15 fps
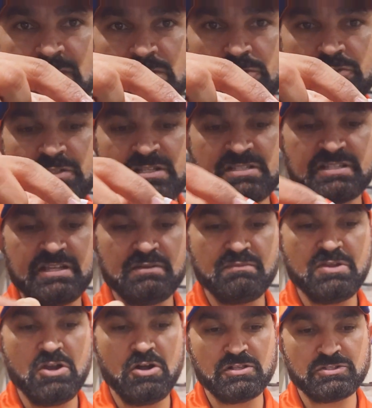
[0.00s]
So this can
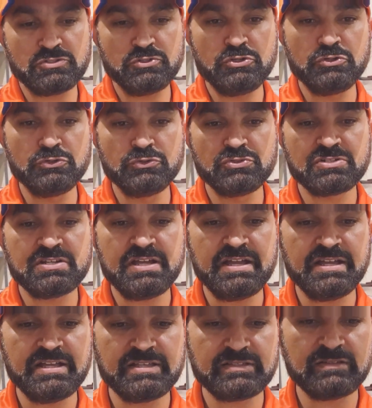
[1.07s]
be also used
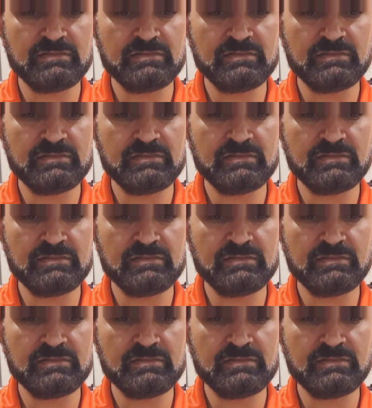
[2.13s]
as